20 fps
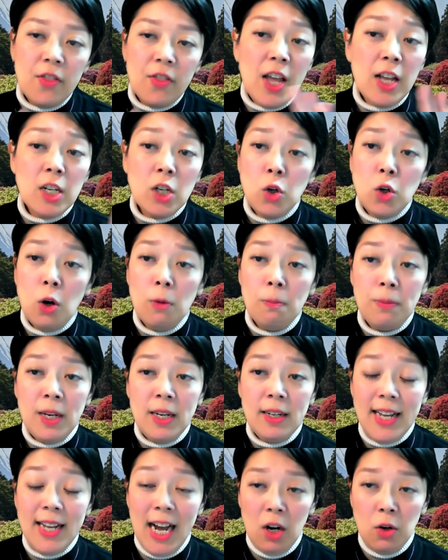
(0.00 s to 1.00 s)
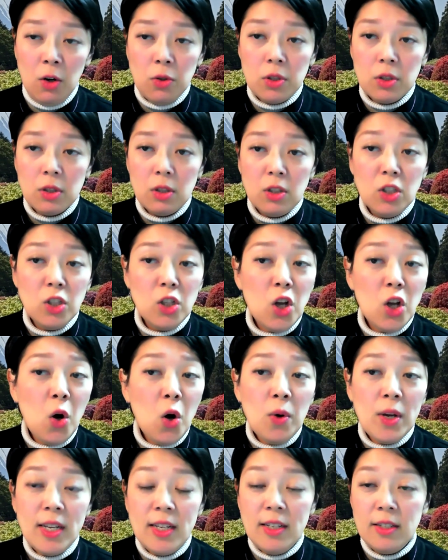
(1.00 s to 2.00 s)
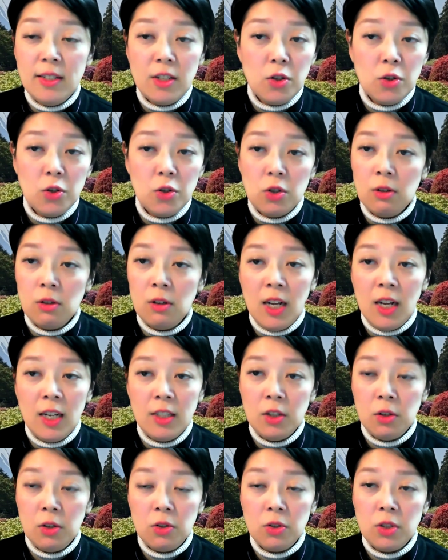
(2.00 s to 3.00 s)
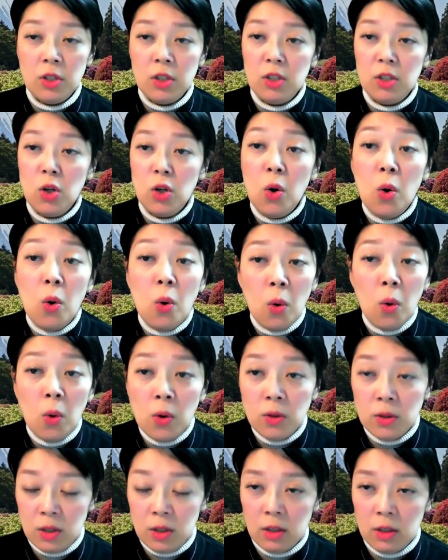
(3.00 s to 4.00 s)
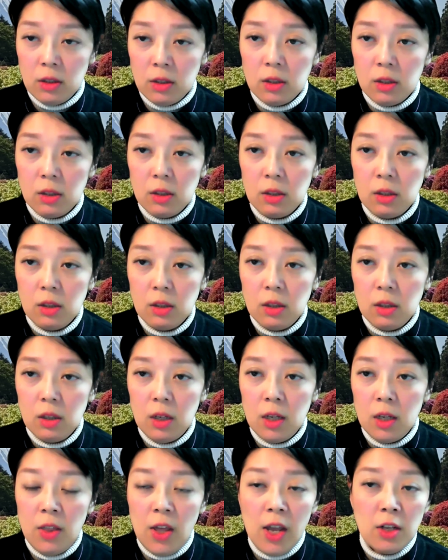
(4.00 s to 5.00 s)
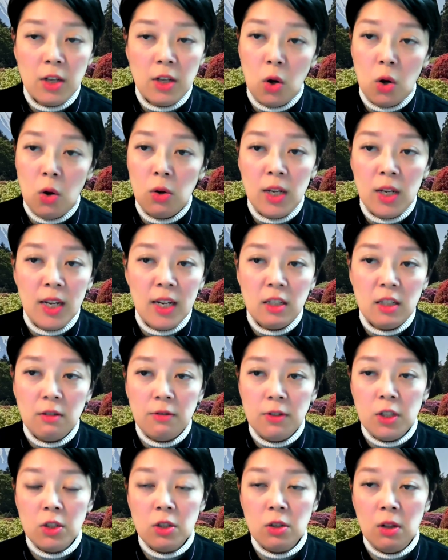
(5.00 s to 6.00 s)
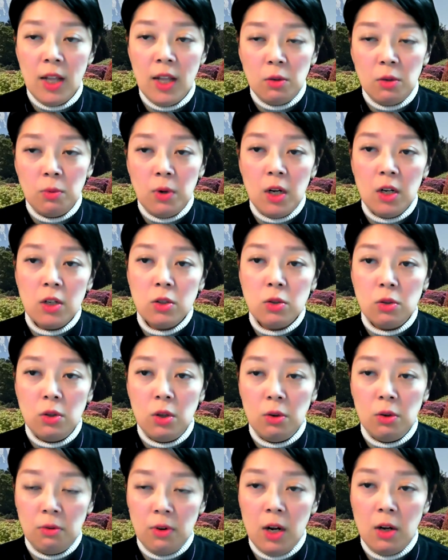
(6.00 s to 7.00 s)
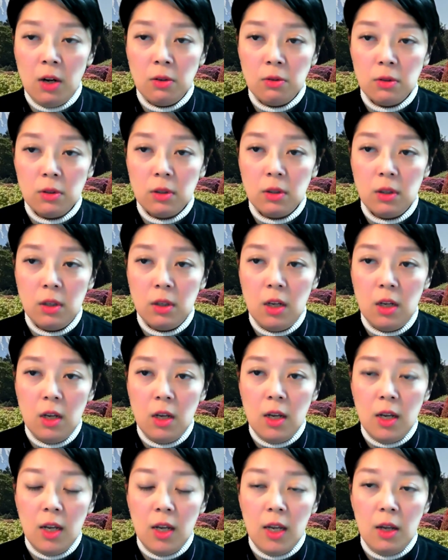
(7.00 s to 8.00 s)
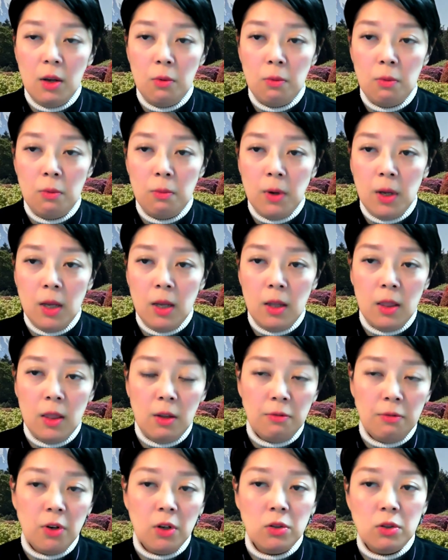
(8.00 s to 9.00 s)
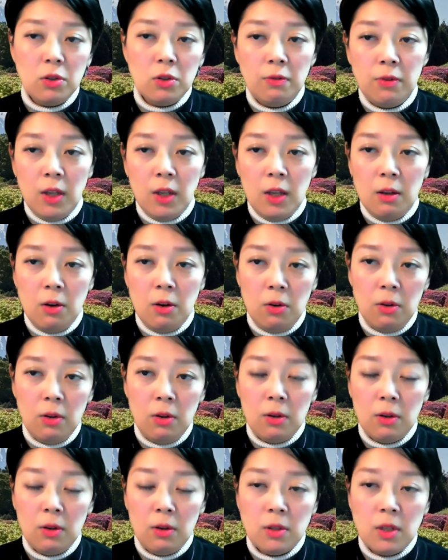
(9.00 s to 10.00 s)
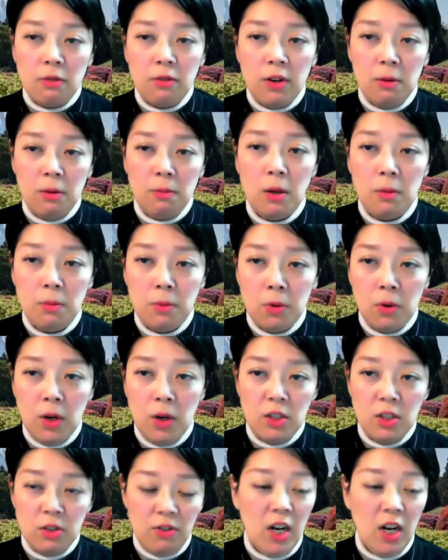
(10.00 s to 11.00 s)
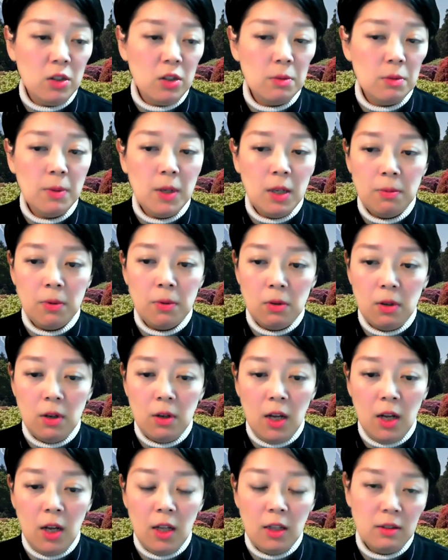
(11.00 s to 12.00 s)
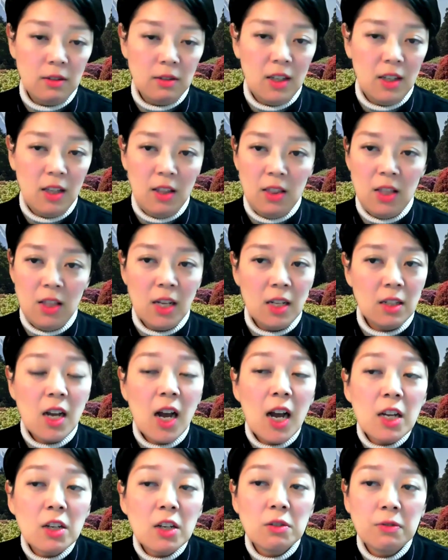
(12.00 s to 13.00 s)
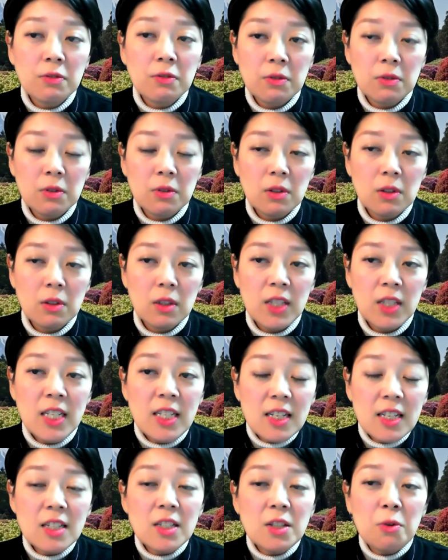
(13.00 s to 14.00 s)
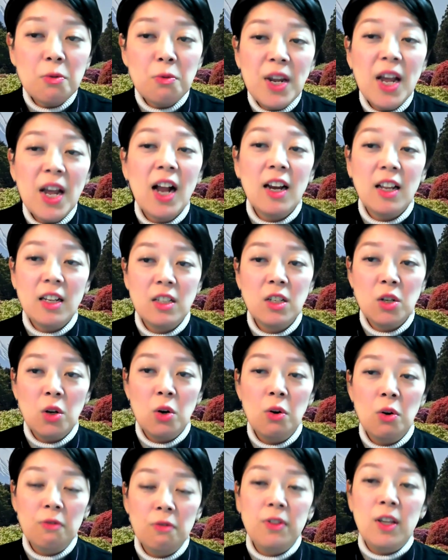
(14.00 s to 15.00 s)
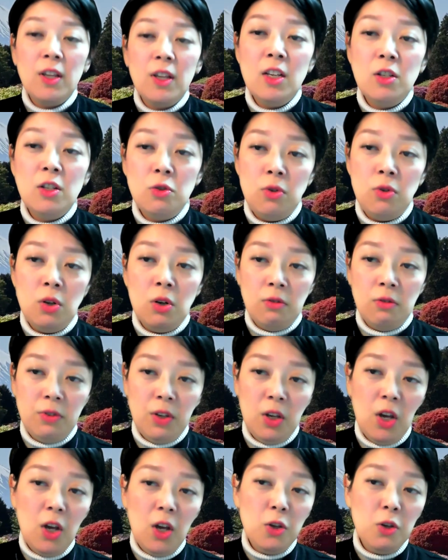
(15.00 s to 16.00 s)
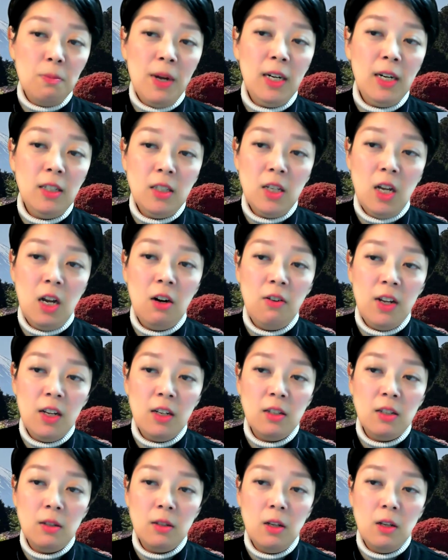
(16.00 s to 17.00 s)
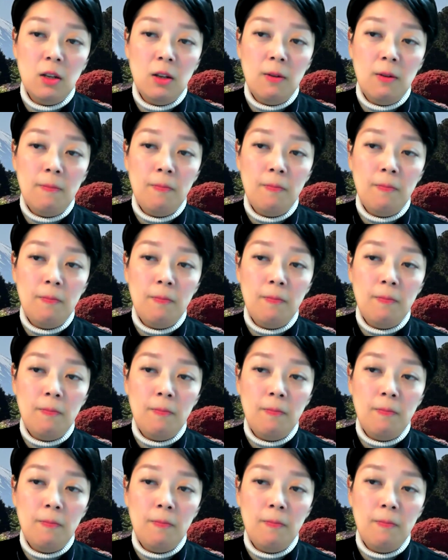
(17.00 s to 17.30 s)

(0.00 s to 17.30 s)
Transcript: the complete chaos, no institutional ideology, no orders. There is only individual aid workers on the ground in the front of the suffering people and Japan's people. And in that kind of, this is the reality of the history of humanitarianism